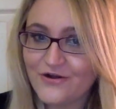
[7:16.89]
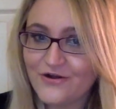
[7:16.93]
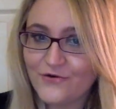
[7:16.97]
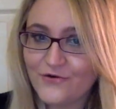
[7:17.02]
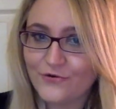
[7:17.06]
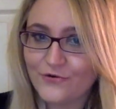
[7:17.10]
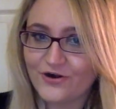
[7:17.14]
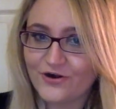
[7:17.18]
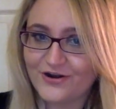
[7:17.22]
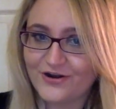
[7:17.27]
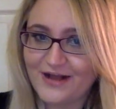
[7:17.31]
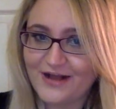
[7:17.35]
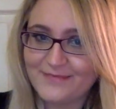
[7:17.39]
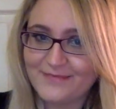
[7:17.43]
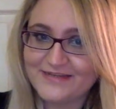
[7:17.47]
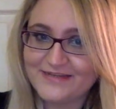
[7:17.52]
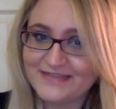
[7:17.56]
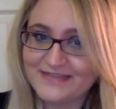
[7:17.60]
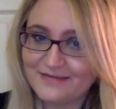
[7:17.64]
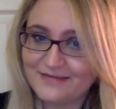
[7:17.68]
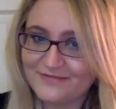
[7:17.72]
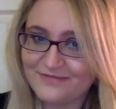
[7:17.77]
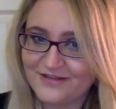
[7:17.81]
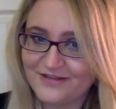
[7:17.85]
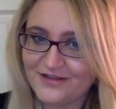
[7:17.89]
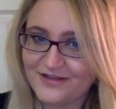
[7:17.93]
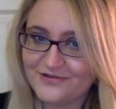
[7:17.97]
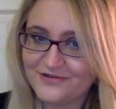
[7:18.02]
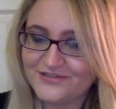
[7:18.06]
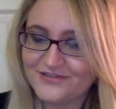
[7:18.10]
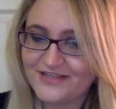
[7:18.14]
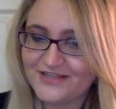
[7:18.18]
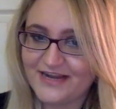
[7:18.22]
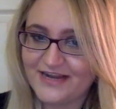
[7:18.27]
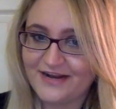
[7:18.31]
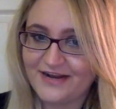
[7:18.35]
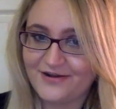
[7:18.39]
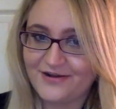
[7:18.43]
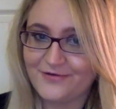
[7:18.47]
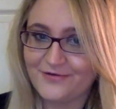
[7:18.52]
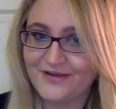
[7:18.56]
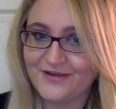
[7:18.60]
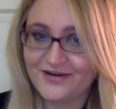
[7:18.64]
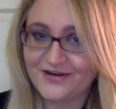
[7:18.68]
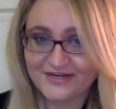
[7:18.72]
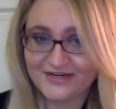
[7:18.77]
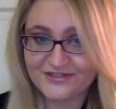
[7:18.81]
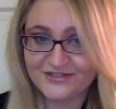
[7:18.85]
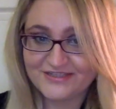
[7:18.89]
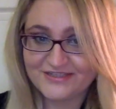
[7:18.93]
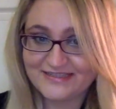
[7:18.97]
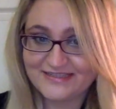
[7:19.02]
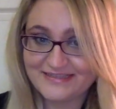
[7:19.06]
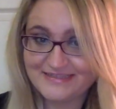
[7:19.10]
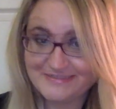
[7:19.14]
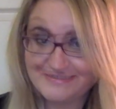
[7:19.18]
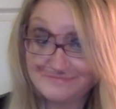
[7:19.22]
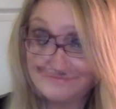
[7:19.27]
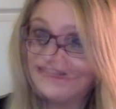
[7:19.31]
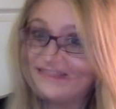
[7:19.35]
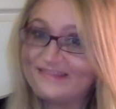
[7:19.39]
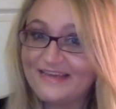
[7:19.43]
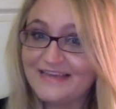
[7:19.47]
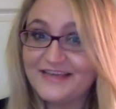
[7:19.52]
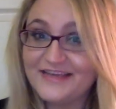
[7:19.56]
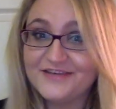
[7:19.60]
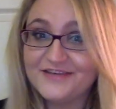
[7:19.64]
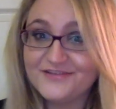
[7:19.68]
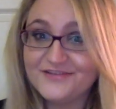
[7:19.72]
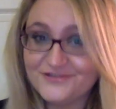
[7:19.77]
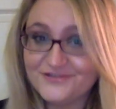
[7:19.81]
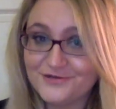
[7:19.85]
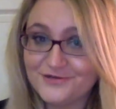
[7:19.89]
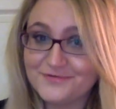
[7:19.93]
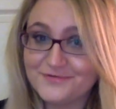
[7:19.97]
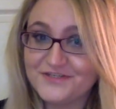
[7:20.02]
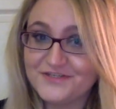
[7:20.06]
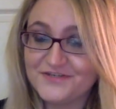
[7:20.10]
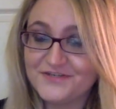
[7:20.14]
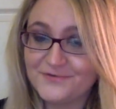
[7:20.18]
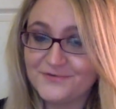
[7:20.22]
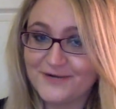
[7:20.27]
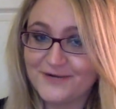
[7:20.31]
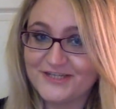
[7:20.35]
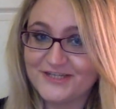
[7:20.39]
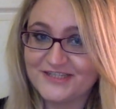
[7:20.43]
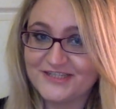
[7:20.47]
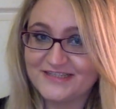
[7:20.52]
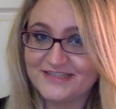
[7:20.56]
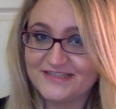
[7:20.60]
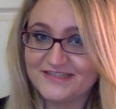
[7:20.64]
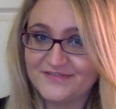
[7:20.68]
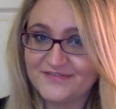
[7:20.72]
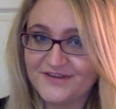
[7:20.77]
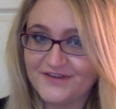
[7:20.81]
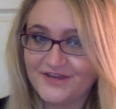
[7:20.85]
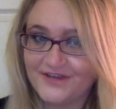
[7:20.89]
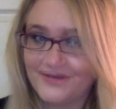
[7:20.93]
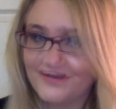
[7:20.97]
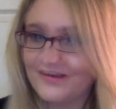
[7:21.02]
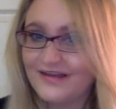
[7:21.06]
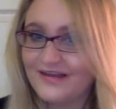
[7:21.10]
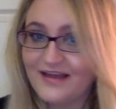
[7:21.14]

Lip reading: or comment down below so that I know what you're interested in. Thank you so much for watching this video.